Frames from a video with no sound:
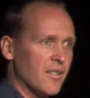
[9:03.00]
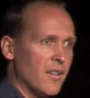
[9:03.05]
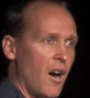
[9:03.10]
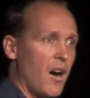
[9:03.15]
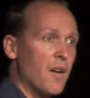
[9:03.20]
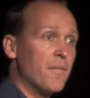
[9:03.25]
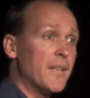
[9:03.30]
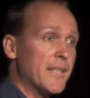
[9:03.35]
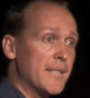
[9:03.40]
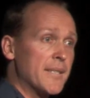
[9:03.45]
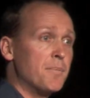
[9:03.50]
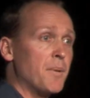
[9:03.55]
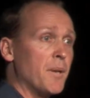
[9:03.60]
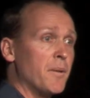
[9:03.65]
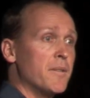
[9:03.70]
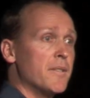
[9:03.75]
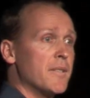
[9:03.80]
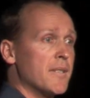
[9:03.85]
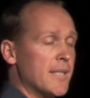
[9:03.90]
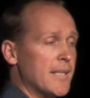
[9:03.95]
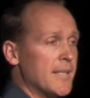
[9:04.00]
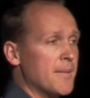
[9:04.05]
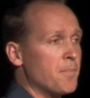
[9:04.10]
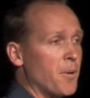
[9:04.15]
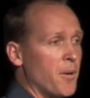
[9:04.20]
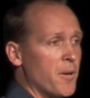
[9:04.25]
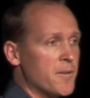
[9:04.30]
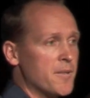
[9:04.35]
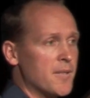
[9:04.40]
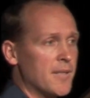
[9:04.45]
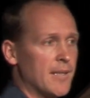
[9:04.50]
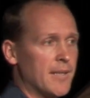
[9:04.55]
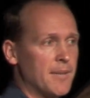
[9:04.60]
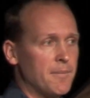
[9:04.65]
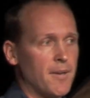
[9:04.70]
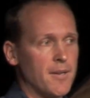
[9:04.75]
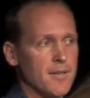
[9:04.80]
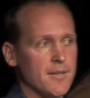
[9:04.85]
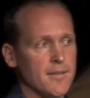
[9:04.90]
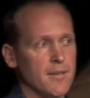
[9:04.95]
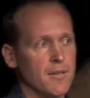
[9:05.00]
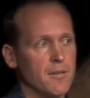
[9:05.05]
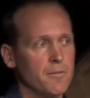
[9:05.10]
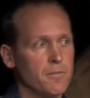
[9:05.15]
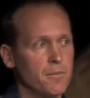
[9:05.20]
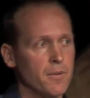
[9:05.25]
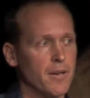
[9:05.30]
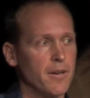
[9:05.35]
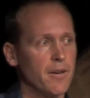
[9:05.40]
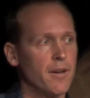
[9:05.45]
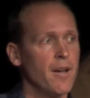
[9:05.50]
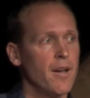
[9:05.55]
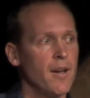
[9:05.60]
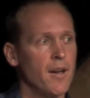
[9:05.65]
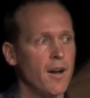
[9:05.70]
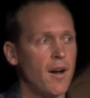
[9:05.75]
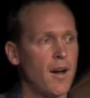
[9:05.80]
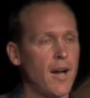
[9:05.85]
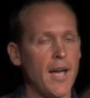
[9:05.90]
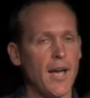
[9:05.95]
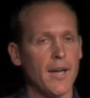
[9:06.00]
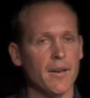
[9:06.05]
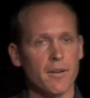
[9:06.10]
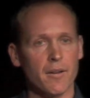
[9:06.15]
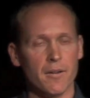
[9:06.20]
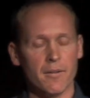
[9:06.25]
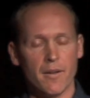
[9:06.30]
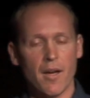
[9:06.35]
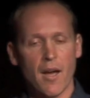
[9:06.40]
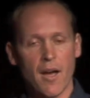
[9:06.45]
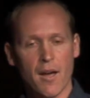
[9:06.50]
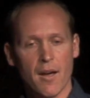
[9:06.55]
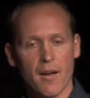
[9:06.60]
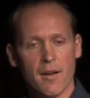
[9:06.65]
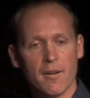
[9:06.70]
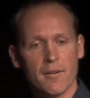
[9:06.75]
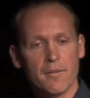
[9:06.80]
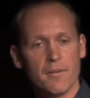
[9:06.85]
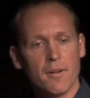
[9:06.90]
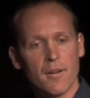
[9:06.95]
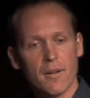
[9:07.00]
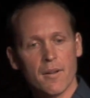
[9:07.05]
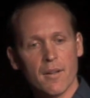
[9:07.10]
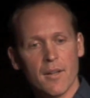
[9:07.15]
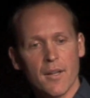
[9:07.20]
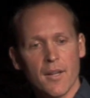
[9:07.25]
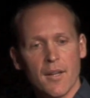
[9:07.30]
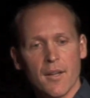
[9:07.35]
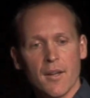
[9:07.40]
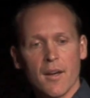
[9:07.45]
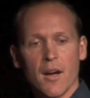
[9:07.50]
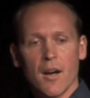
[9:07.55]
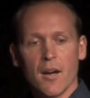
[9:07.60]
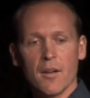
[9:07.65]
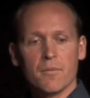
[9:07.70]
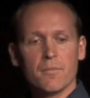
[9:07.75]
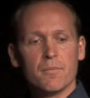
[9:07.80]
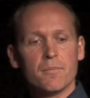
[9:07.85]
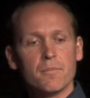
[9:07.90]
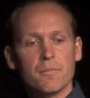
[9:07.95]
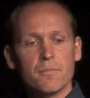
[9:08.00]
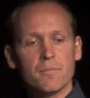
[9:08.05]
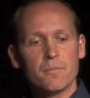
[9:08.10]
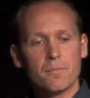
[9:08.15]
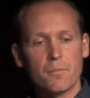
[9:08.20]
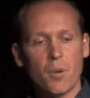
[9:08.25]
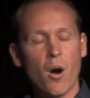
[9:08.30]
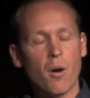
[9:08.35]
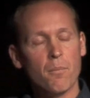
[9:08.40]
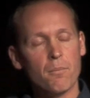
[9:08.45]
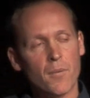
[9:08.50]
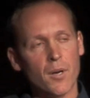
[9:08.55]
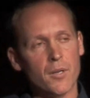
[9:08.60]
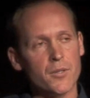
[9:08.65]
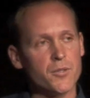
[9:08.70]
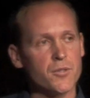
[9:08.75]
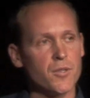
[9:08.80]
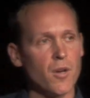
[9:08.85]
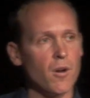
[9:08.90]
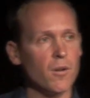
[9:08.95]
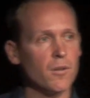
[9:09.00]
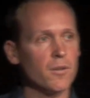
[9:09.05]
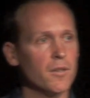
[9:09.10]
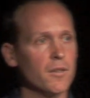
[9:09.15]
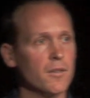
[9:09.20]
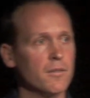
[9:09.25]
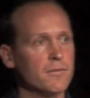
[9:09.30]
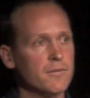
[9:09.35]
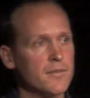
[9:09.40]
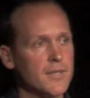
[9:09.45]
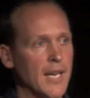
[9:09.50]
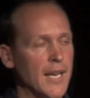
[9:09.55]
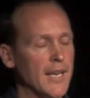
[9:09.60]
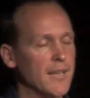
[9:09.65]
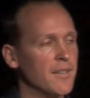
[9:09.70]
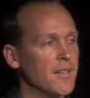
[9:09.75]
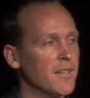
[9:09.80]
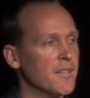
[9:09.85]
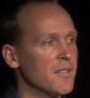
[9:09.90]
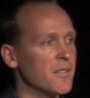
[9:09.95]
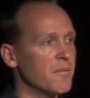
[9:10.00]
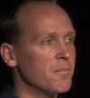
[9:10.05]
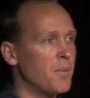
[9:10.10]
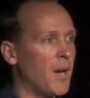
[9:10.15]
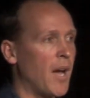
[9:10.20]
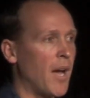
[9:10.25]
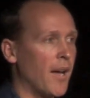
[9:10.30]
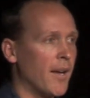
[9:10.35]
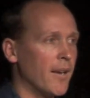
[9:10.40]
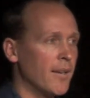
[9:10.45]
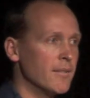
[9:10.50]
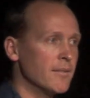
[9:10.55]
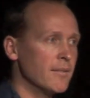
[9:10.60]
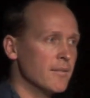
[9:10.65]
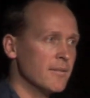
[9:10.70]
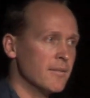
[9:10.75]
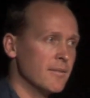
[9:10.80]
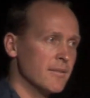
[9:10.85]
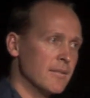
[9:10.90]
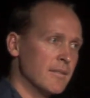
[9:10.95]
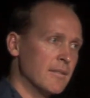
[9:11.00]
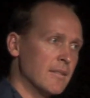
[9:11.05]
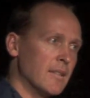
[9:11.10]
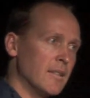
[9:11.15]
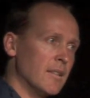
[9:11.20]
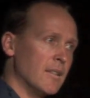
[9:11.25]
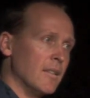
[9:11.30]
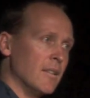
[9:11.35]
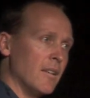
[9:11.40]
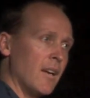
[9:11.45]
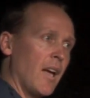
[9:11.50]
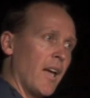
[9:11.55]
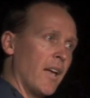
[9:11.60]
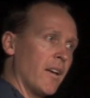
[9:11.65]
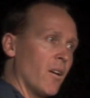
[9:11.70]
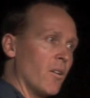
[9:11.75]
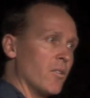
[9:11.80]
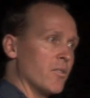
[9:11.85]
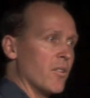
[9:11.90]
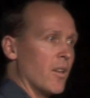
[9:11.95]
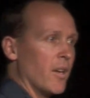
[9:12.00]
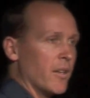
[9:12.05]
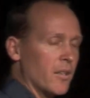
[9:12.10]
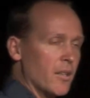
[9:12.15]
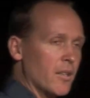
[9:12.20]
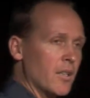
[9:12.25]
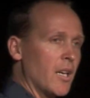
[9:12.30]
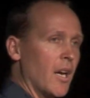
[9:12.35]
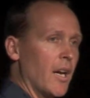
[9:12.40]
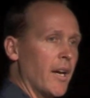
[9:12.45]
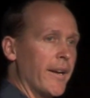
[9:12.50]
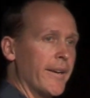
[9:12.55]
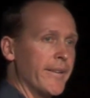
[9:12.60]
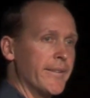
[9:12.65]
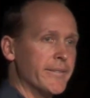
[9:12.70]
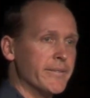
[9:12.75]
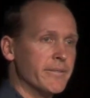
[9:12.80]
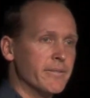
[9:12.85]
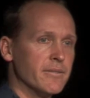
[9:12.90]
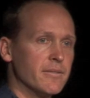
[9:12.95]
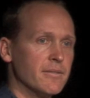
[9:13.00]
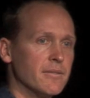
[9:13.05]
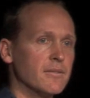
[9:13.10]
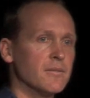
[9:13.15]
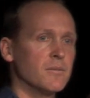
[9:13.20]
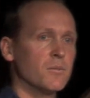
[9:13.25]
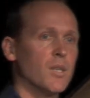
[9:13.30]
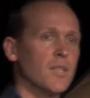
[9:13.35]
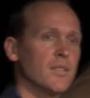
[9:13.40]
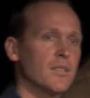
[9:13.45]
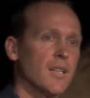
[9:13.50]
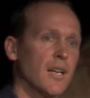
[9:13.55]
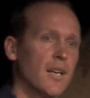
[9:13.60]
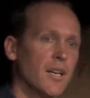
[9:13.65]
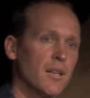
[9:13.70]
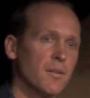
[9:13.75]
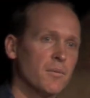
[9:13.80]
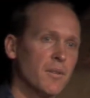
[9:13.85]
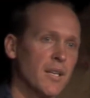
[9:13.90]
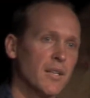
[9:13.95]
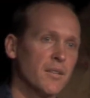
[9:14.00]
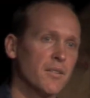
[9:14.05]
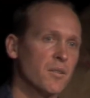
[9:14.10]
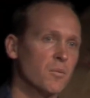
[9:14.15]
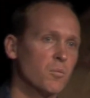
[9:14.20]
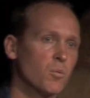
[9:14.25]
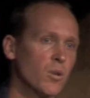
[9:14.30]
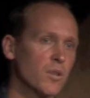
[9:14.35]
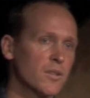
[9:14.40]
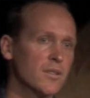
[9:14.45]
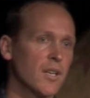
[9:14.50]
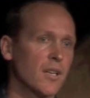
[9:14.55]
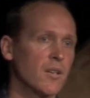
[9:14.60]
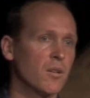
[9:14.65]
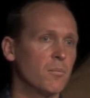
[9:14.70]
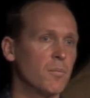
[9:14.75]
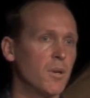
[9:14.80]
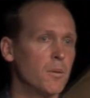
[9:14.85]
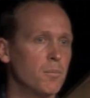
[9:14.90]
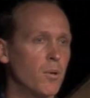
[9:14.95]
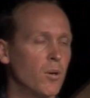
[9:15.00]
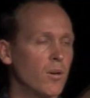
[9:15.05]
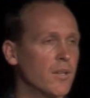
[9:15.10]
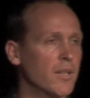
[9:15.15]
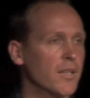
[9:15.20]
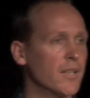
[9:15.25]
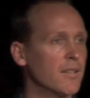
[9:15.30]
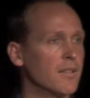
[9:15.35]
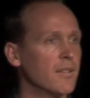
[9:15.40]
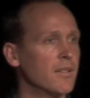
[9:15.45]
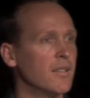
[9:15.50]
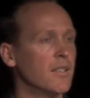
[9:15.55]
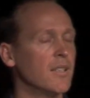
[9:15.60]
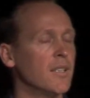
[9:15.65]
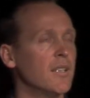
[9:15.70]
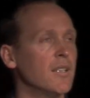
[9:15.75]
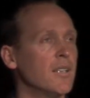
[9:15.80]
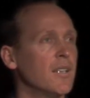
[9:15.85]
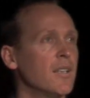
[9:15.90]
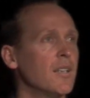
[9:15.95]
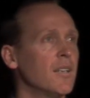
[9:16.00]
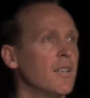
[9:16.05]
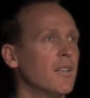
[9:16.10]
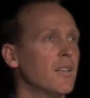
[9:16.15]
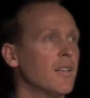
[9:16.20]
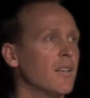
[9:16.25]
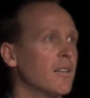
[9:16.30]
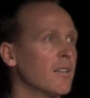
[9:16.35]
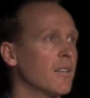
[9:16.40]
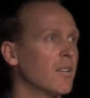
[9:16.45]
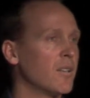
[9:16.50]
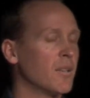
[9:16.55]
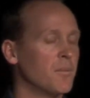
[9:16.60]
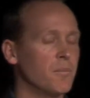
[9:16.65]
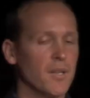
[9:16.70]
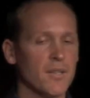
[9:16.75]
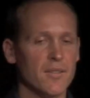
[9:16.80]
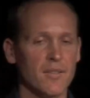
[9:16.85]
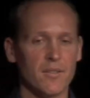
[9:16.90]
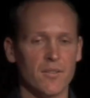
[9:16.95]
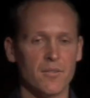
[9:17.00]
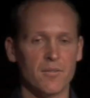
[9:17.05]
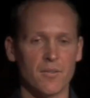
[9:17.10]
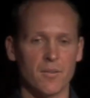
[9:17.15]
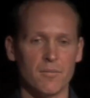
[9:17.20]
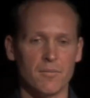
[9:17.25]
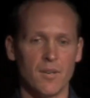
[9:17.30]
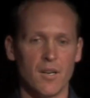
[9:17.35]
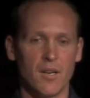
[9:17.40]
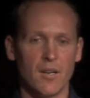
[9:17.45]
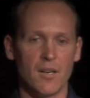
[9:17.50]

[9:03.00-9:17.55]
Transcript: I've experienced this personally myself, where I had I popped my shoulder, 10 years of pain, and I was like, okay, one day I'm getting some work done on my body, and I got a message from